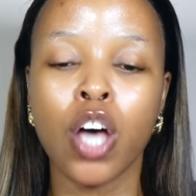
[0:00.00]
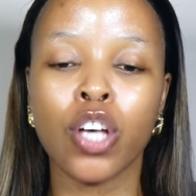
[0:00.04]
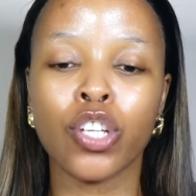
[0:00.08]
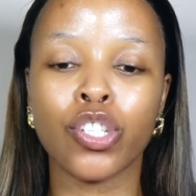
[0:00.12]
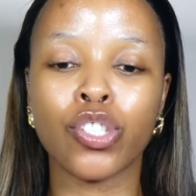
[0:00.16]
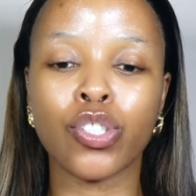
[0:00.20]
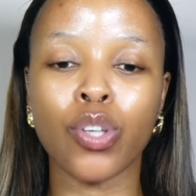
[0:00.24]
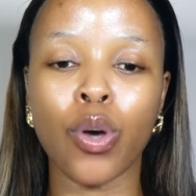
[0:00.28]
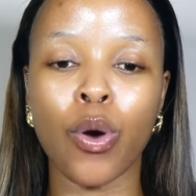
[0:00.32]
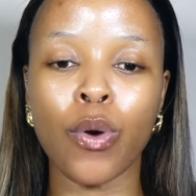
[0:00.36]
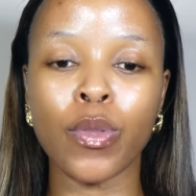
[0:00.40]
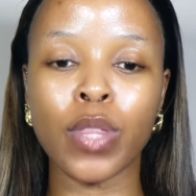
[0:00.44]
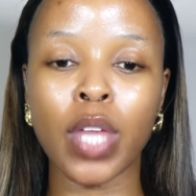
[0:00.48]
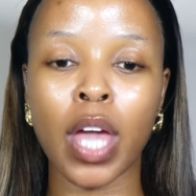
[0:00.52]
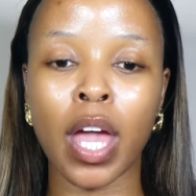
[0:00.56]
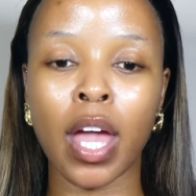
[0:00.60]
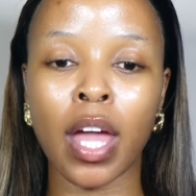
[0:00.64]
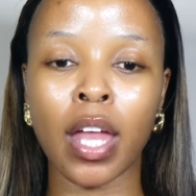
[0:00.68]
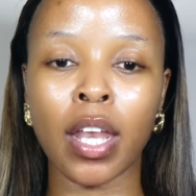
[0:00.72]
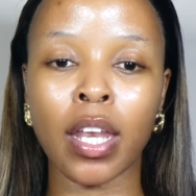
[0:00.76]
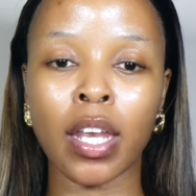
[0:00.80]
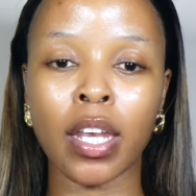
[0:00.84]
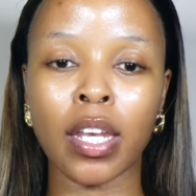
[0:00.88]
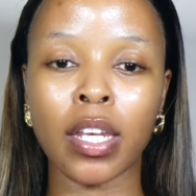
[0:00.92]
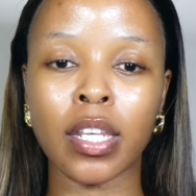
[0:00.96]
So
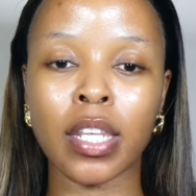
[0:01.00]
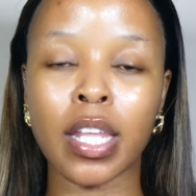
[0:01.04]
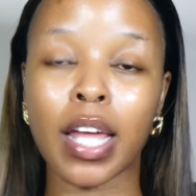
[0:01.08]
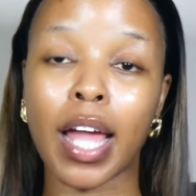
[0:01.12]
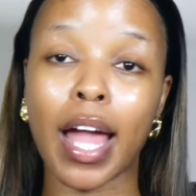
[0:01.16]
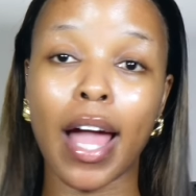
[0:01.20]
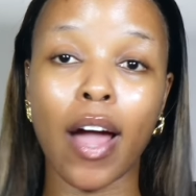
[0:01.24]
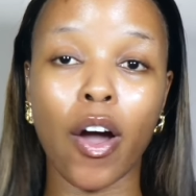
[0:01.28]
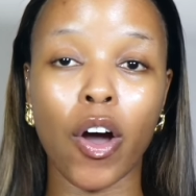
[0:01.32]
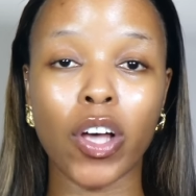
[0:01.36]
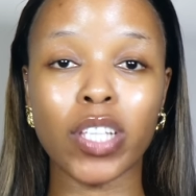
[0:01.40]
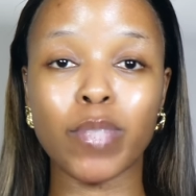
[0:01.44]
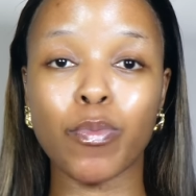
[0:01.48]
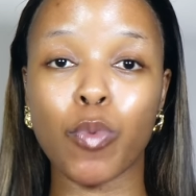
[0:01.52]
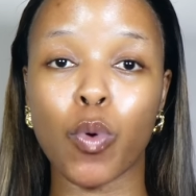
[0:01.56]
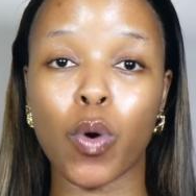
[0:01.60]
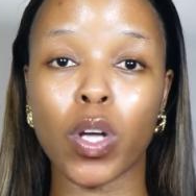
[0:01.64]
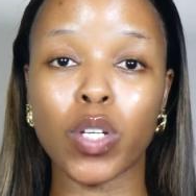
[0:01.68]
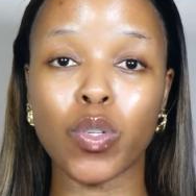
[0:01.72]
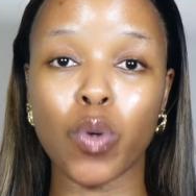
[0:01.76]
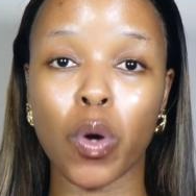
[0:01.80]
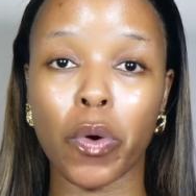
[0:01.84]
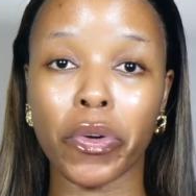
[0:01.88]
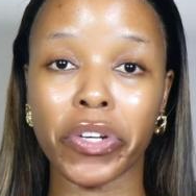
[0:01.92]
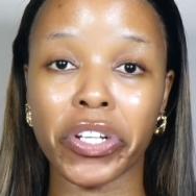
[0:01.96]
then the guy asked me,
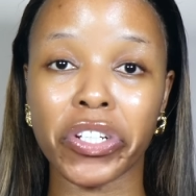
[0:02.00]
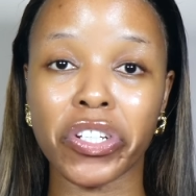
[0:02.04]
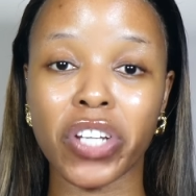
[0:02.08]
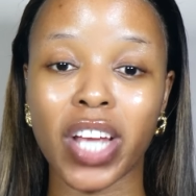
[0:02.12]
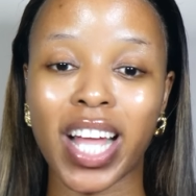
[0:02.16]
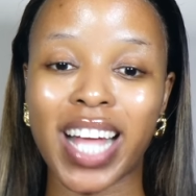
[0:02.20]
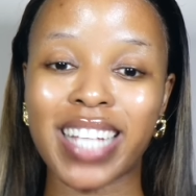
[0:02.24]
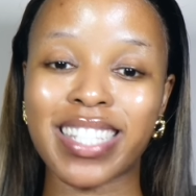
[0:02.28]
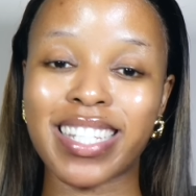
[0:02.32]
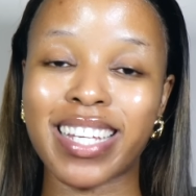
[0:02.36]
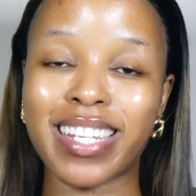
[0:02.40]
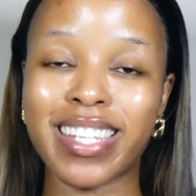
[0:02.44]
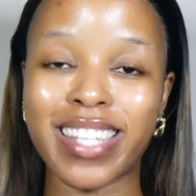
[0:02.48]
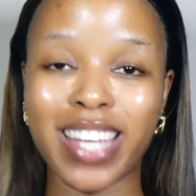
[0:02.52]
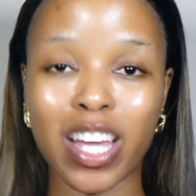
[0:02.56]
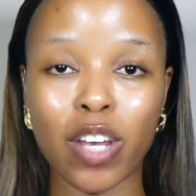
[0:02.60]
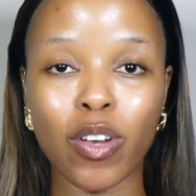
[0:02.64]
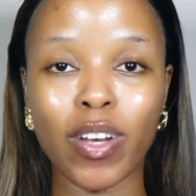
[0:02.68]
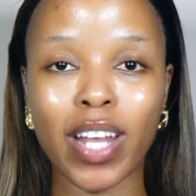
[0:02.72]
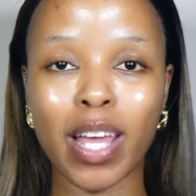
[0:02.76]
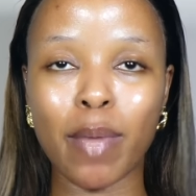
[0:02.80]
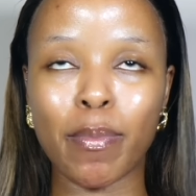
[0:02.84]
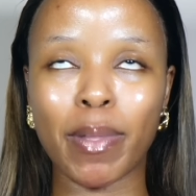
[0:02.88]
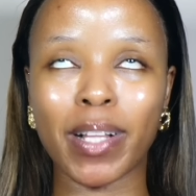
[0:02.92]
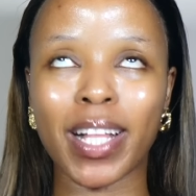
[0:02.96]
what do I want to drink? I said Yellow
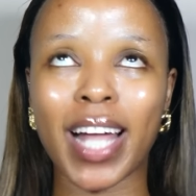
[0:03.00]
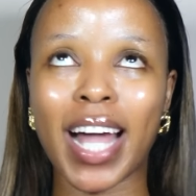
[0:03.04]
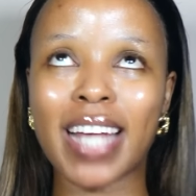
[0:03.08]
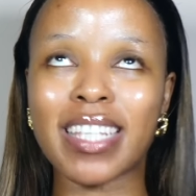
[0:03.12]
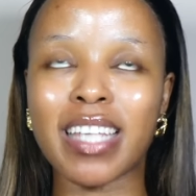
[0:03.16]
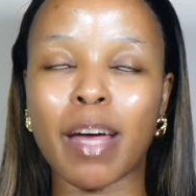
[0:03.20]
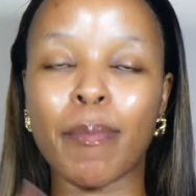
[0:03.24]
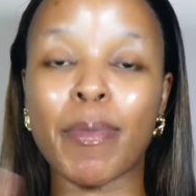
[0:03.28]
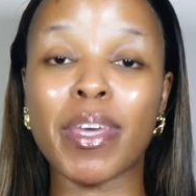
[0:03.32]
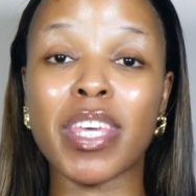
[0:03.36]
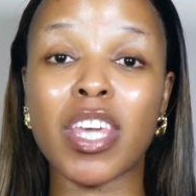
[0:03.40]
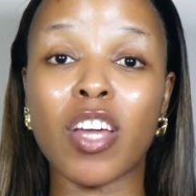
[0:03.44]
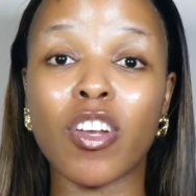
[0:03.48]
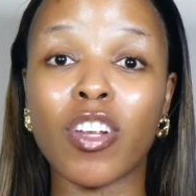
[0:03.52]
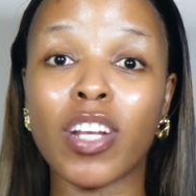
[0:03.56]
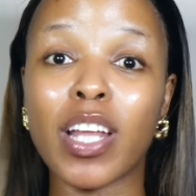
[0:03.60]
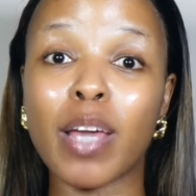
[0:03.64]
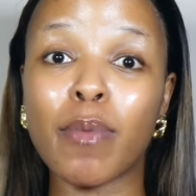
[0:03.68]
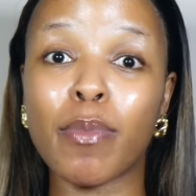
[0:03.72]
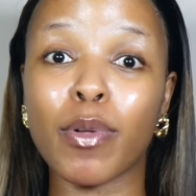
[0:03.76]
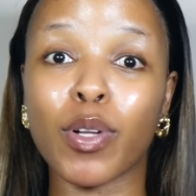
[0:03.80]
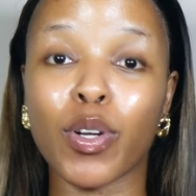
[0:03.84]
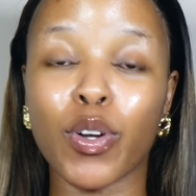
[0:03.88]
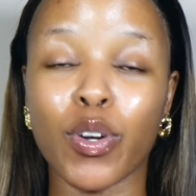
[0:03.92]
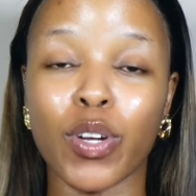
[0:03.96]
Label. Guys, I'm a Yellow
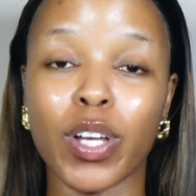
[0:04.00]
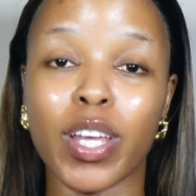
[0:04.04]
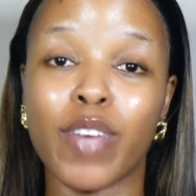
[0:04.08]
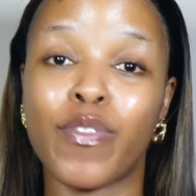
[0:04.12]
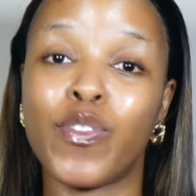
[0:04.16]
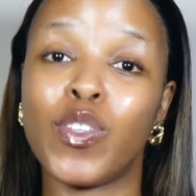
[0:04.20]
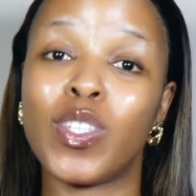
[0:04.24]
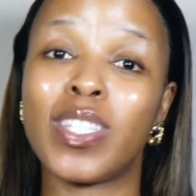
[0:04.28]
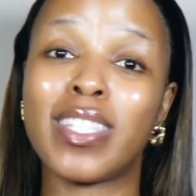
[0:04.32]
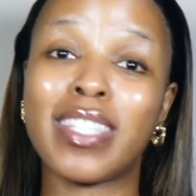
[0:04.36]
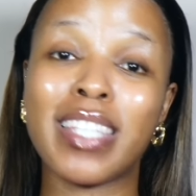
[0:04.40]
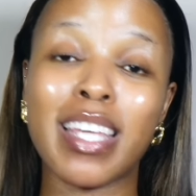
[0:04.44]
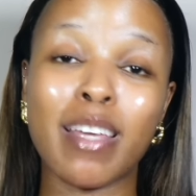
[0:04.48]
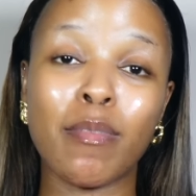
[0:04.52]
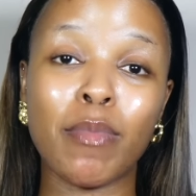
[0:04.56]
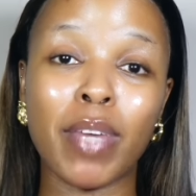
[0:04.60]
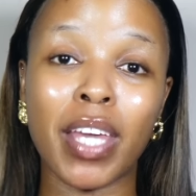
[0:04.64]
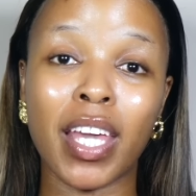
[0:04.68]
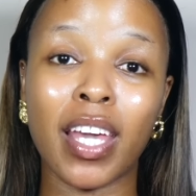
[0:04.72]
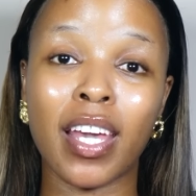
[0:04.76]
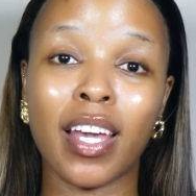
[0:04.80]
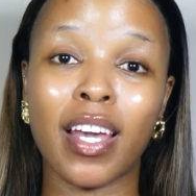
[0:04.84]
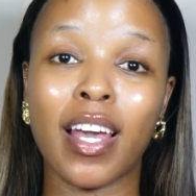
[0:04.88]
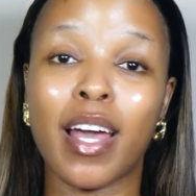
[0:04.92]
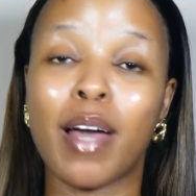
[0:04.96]
Label girl. If you see
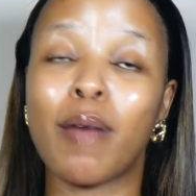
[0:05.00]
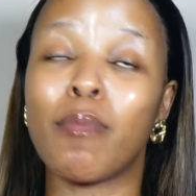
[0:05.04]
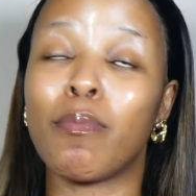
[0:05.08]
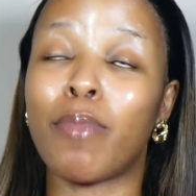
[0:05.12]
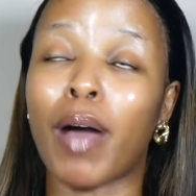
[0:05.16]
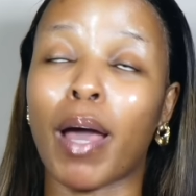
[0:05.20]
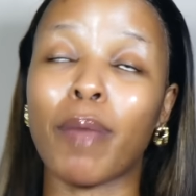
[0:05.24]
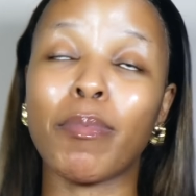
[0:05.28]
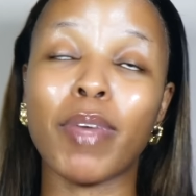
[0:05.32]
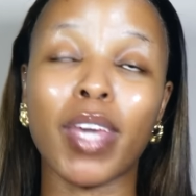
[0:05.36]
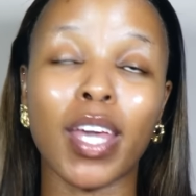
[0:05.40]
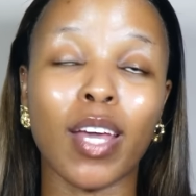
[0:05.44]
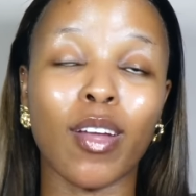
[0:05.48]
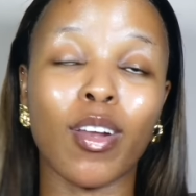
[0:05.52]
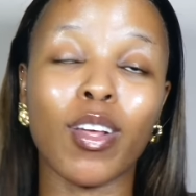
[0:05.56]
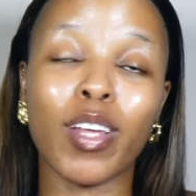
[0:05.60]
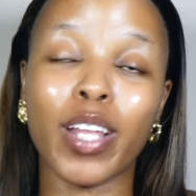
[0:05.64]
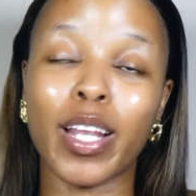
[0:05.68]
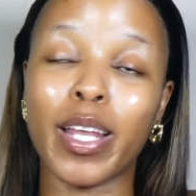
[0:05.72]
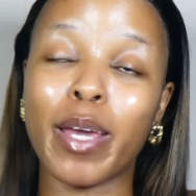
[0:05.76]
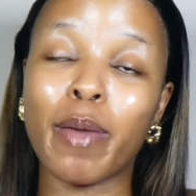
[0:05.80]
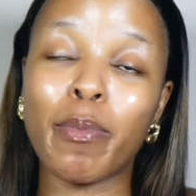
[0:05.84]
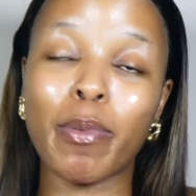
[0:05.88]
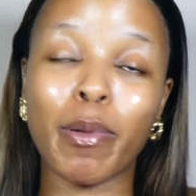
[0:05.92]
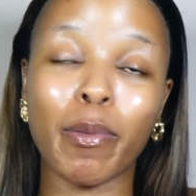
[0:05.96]
me, buy me a Yellow
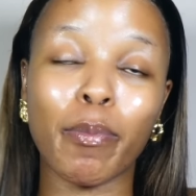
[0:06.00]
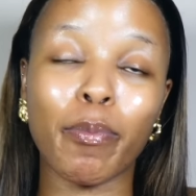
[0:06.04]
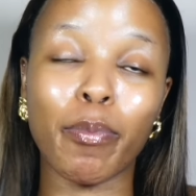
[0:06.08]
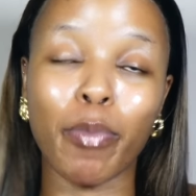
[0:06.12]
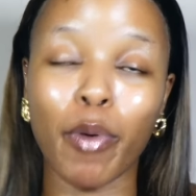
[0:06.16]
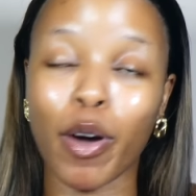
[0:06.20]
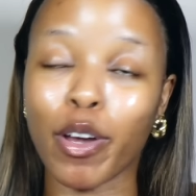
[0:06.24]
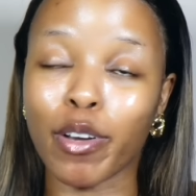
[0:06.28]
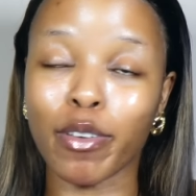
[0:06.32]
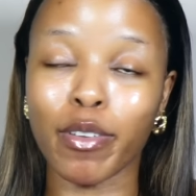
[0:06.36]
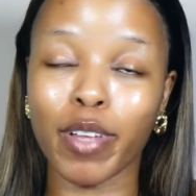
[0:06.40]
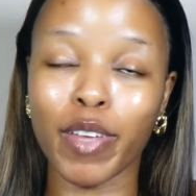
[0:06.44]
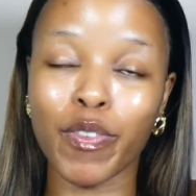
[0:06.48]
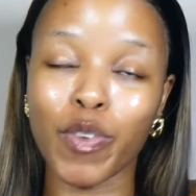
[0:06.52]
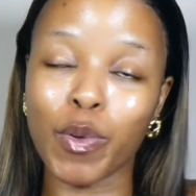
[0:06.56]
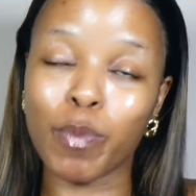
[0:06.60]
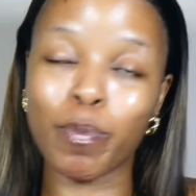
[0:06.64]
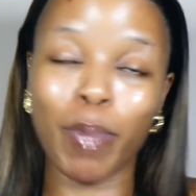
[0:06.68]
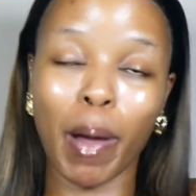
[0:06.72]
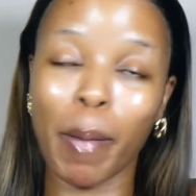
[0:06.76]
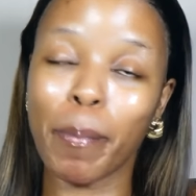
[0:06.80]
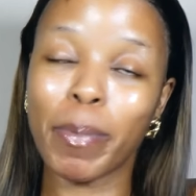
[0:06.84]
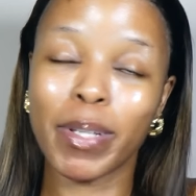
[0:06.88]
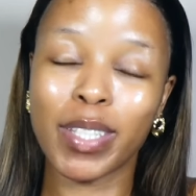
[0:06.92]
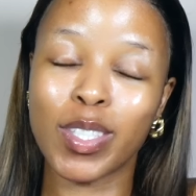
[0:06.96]
Label bottle. If you
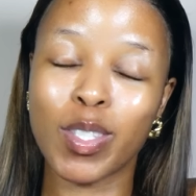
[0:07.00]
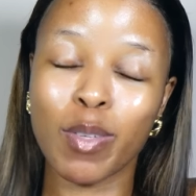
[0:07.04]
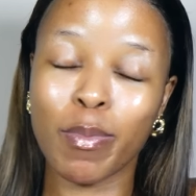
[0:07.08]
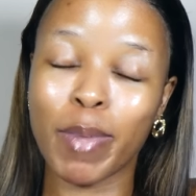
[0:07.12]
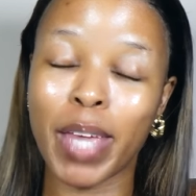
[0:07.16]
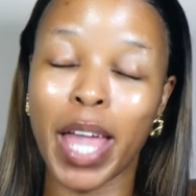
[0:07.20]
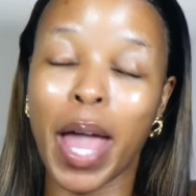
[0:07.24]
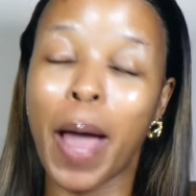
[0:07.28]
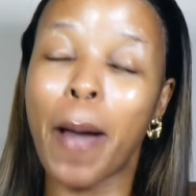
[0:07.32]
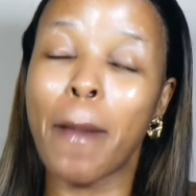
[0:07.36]
bump into me,